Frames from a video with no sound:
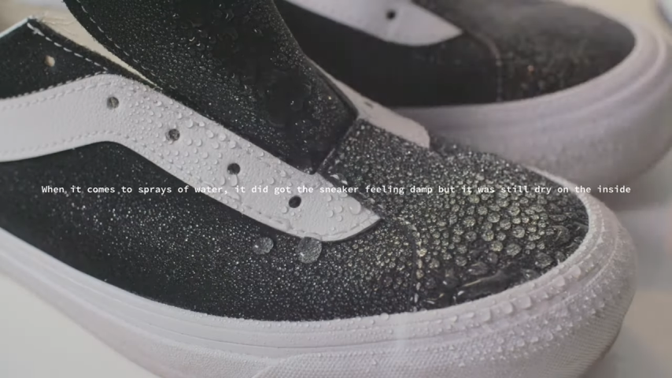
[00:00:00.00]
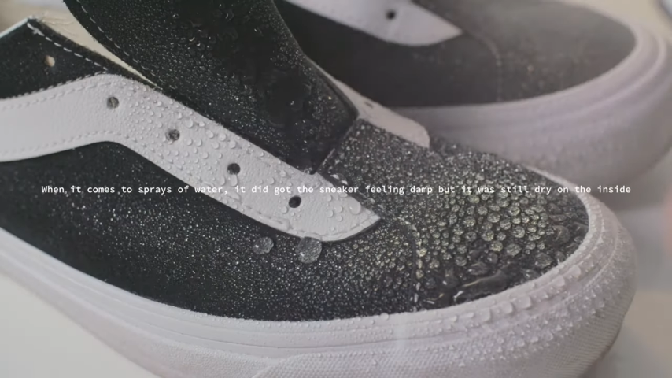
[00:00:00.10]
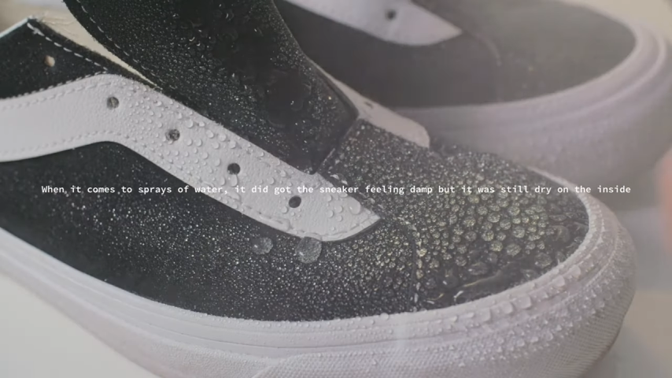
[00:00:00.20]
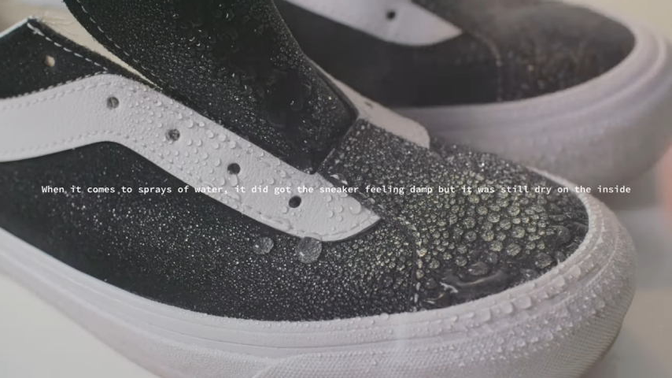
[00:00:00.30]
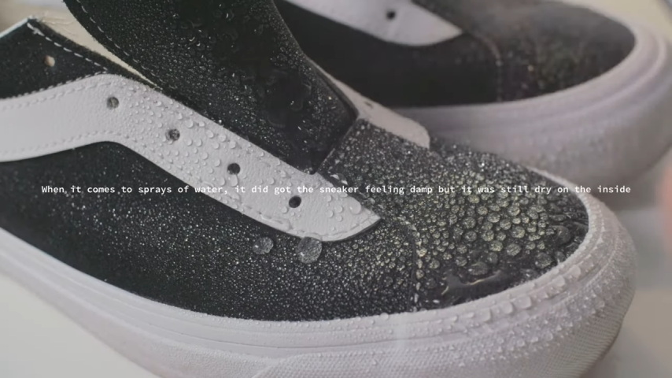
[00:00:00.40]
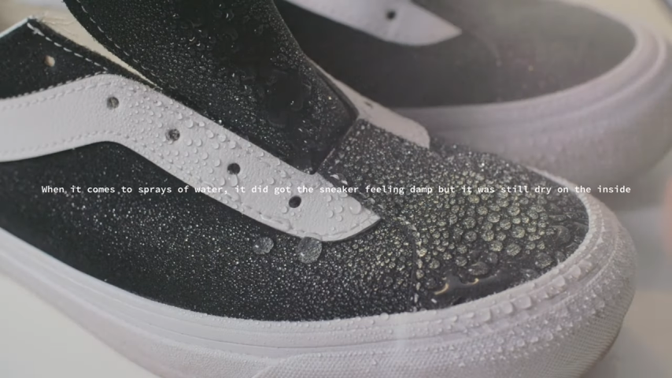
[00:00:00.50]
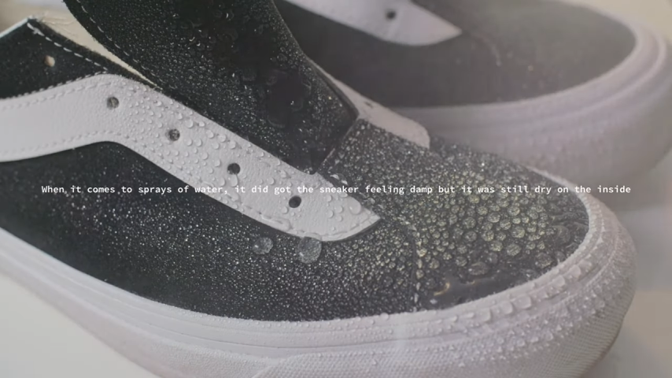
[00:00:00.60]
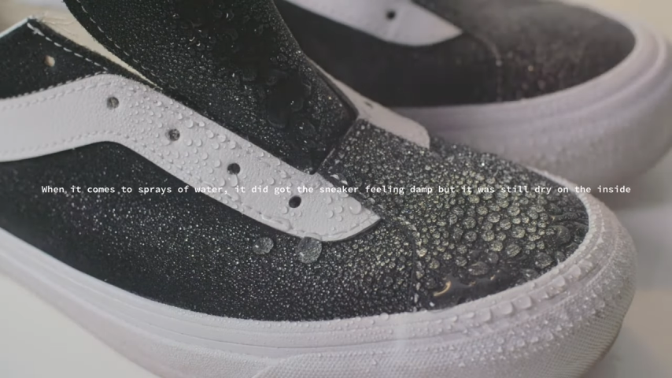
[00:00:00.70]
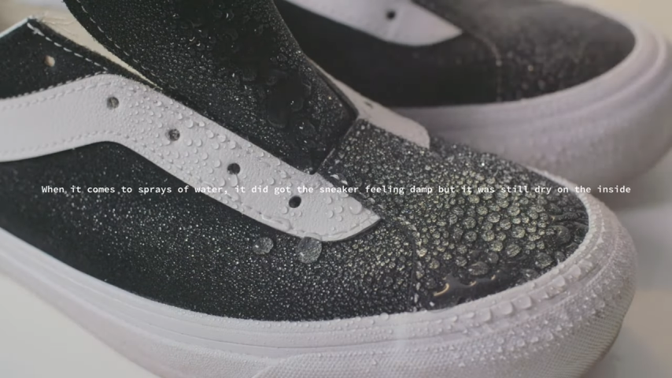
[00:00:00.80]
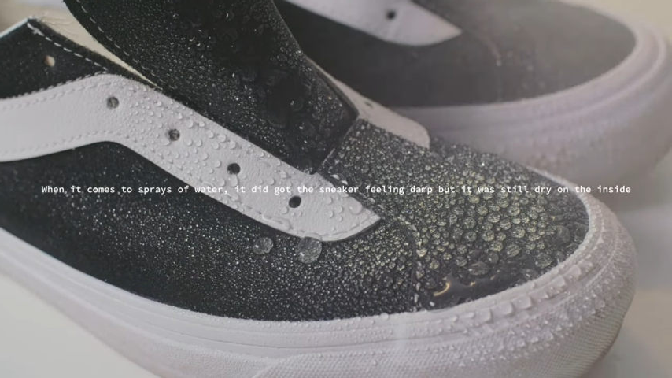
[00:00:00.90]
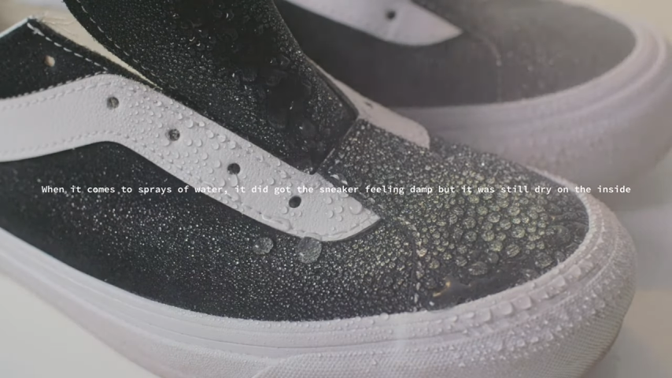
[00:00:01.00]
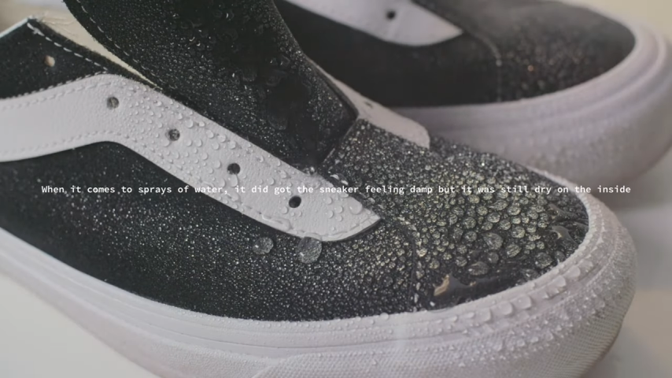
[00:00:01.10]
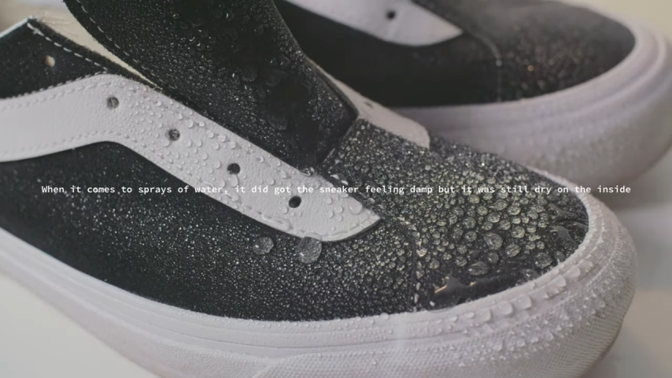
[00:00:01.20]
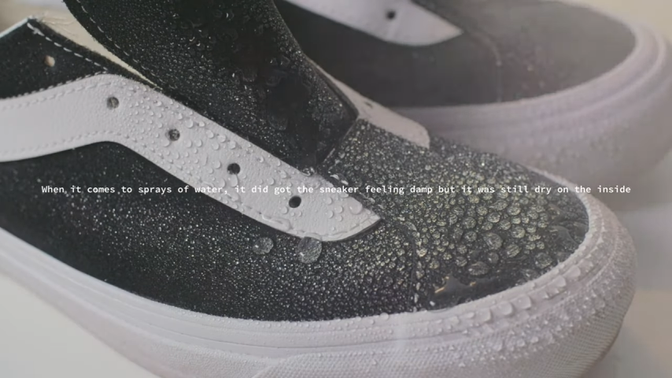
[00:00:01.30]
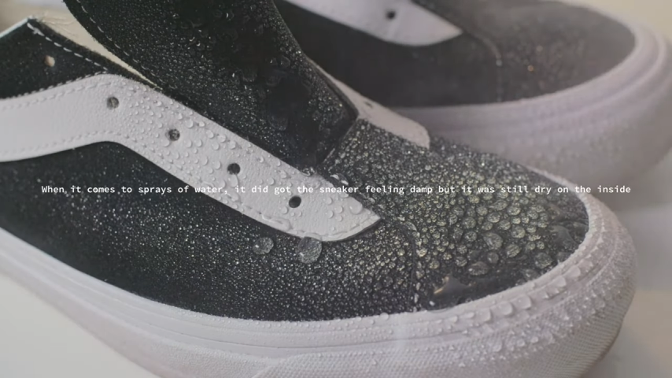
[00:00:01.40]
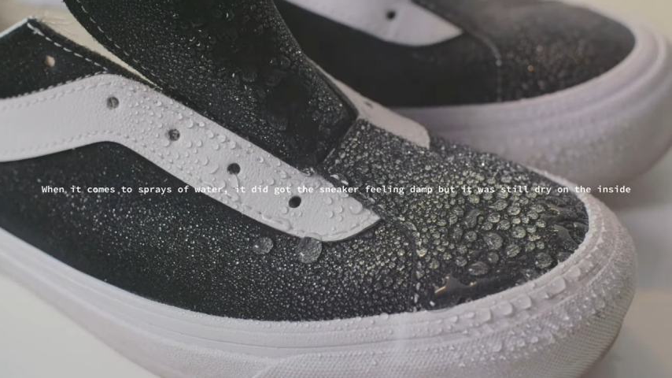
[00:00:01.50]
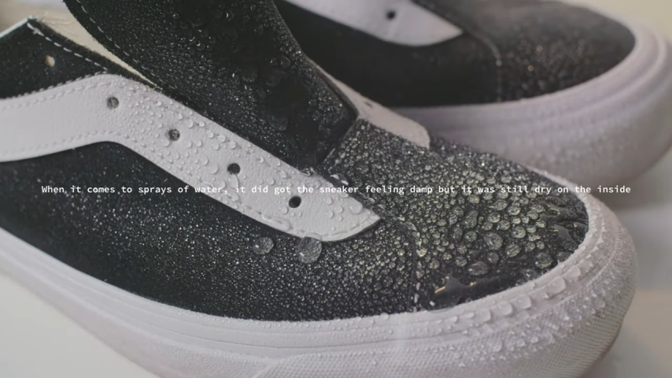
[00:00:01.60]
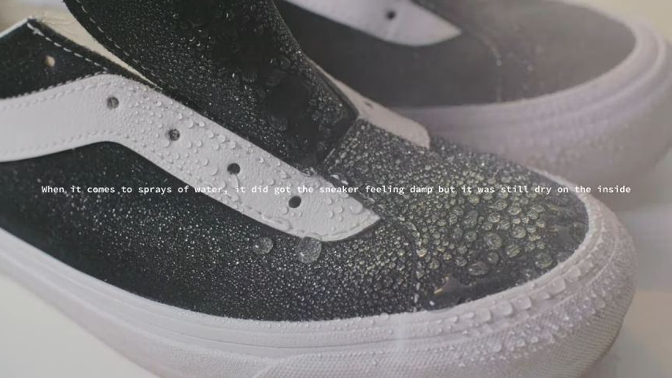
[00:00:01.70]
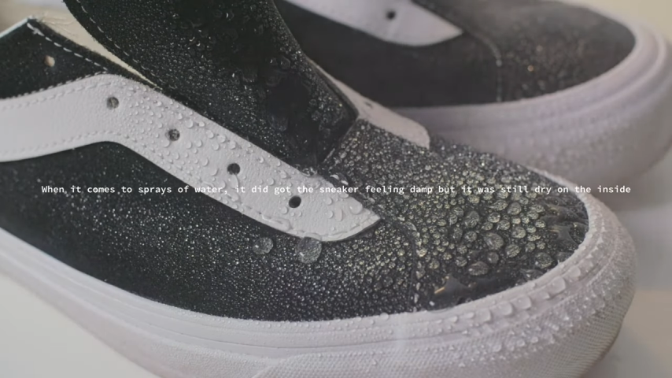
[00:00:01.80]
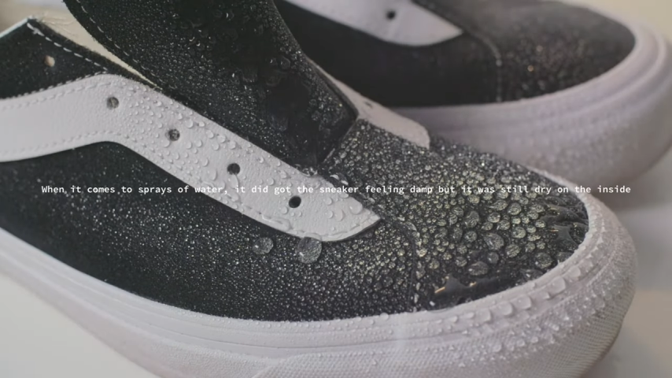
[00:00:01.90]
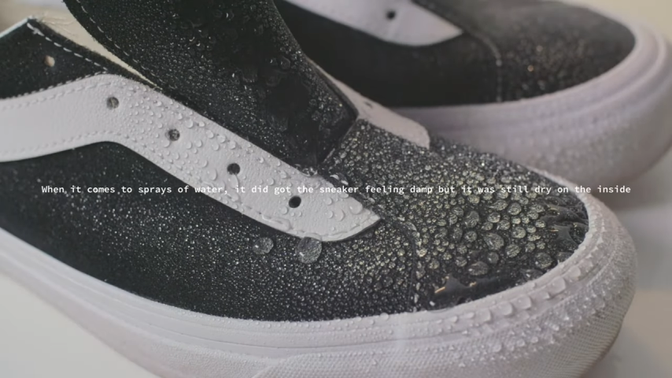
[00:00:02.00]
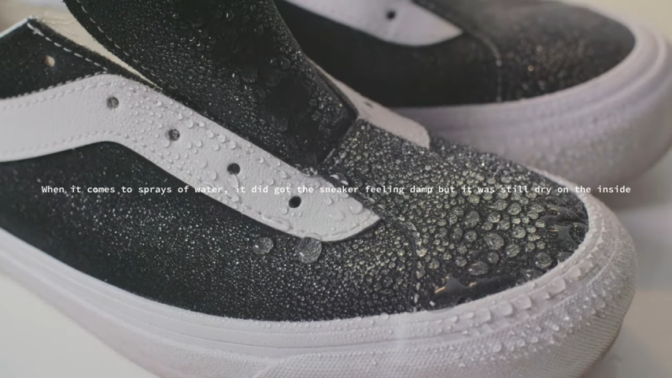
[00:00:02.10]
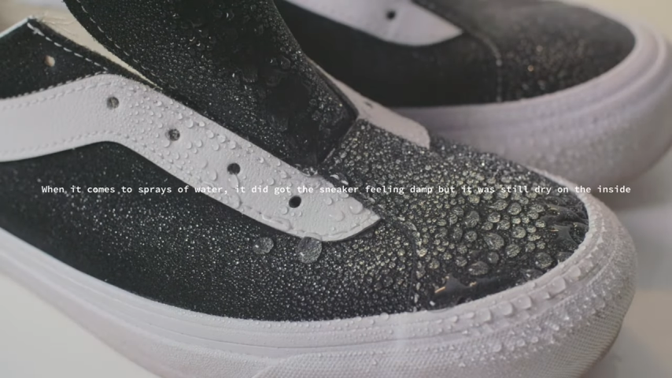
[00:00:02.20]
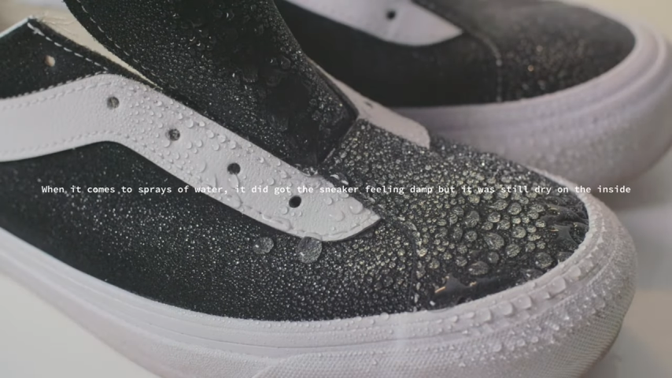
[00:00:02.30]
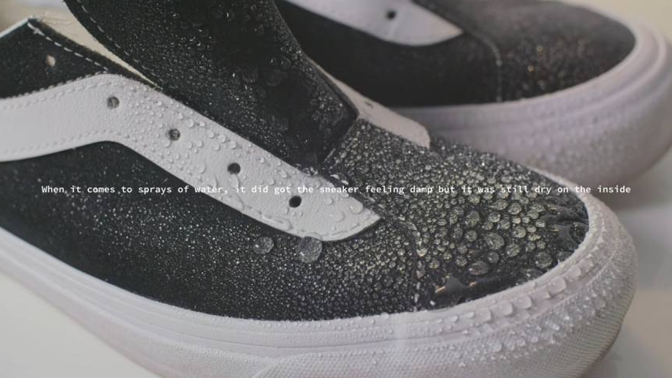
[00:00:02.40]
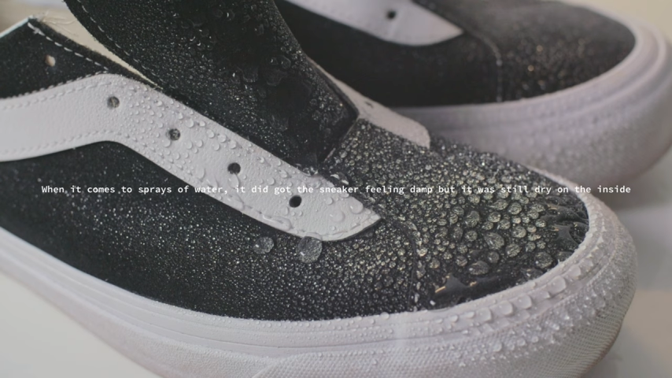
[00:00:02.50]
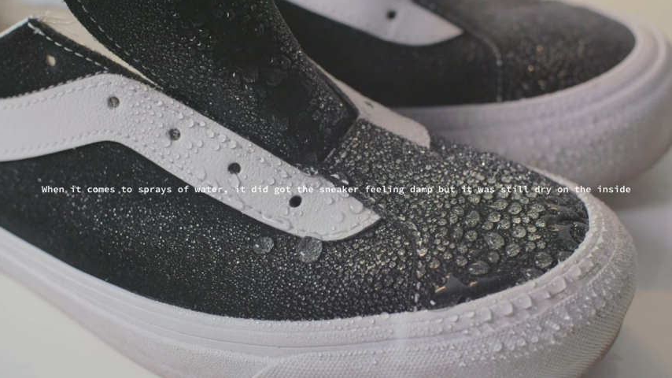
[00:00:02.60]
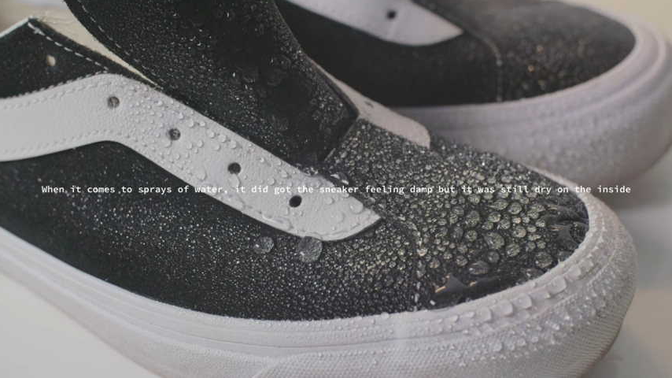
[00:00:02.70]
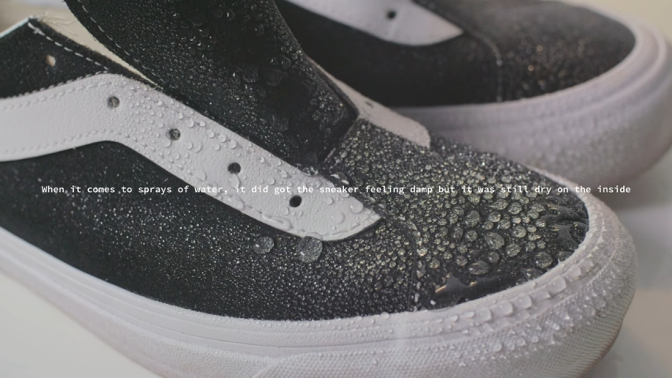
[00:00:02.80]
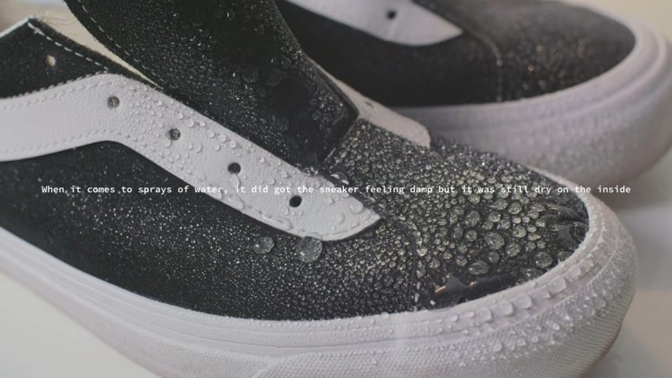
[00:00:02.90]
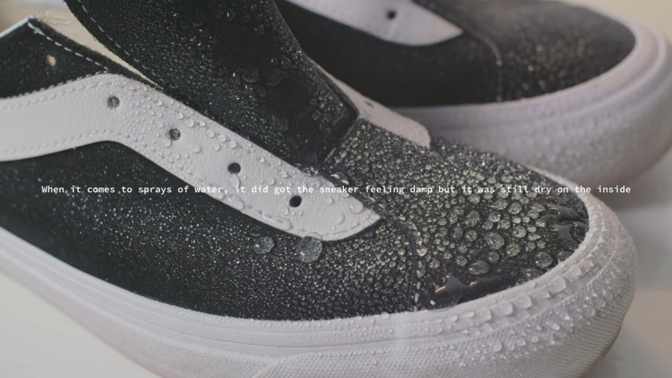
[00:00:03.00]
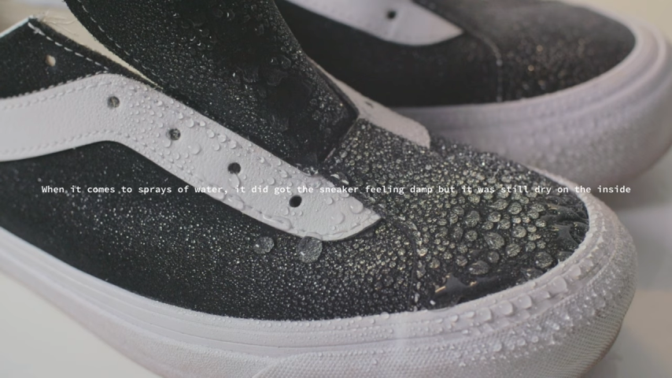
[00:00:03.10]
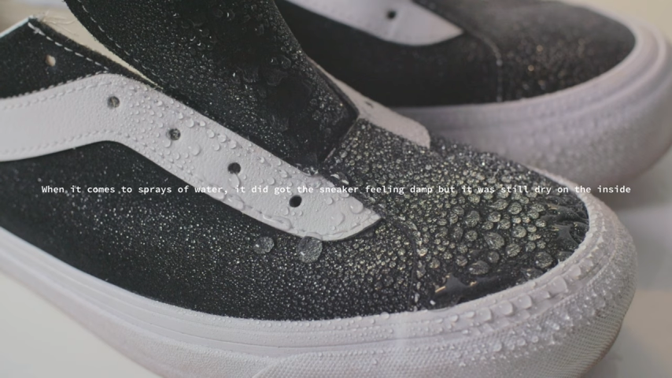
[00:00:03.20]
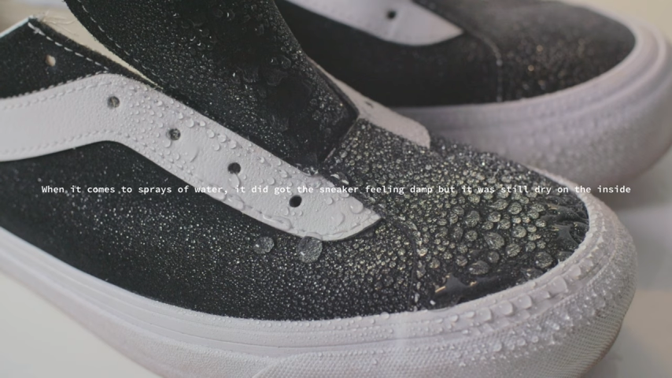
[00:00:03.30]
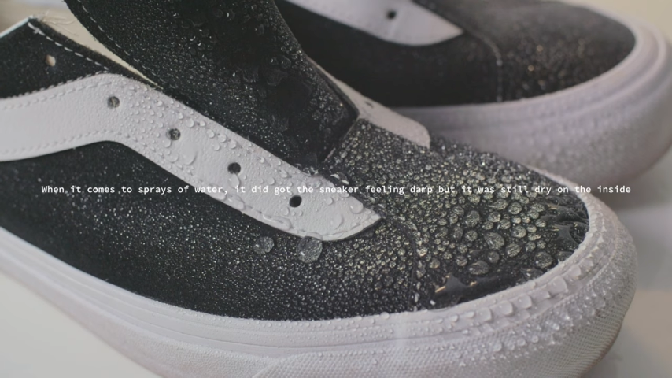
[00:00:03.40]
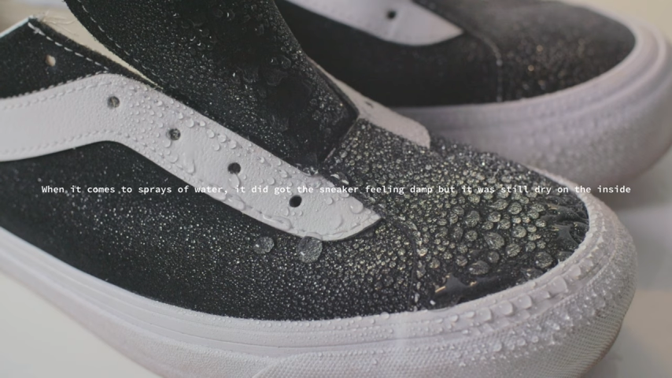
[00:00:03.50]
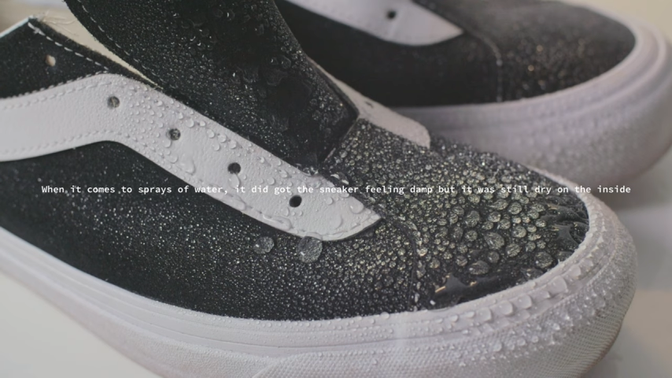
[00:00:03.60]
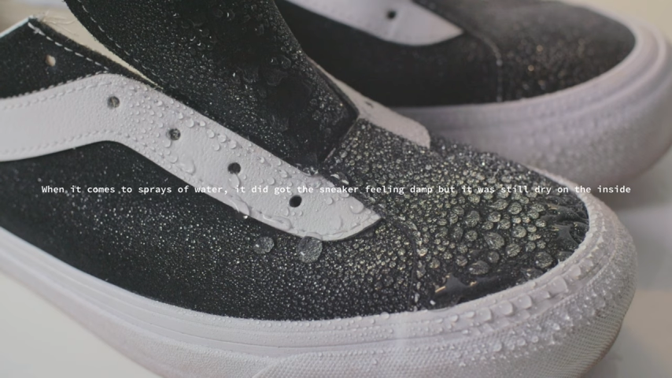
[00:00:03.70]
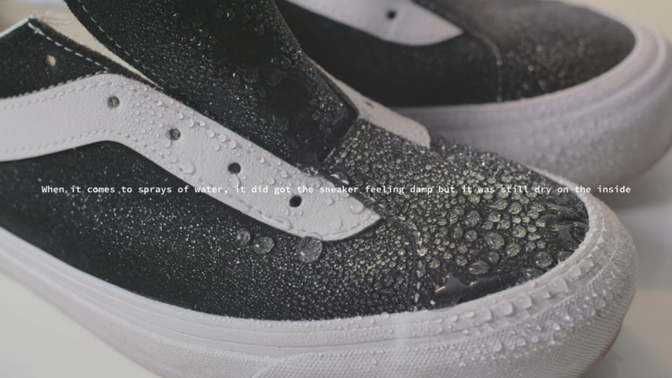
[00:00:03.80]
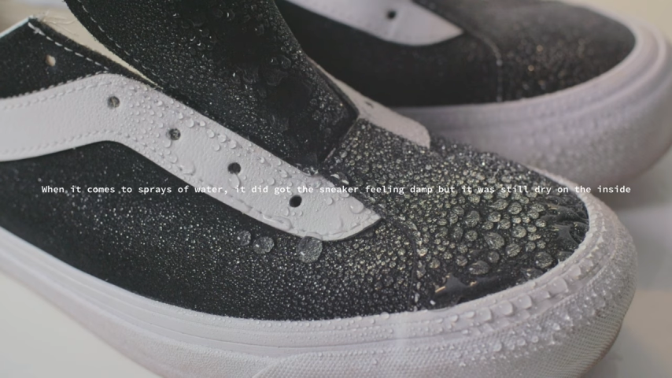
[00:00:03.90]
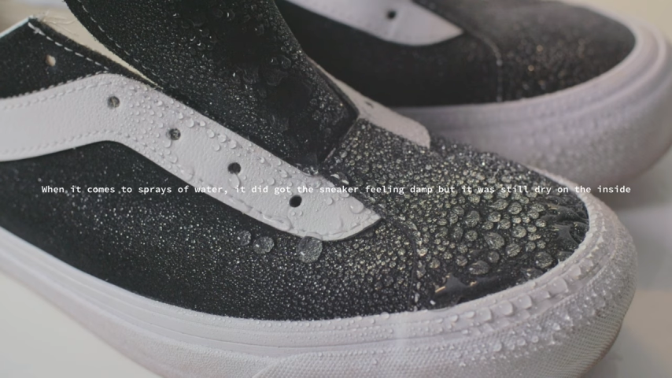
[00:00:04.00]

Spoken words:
(no speaker visible)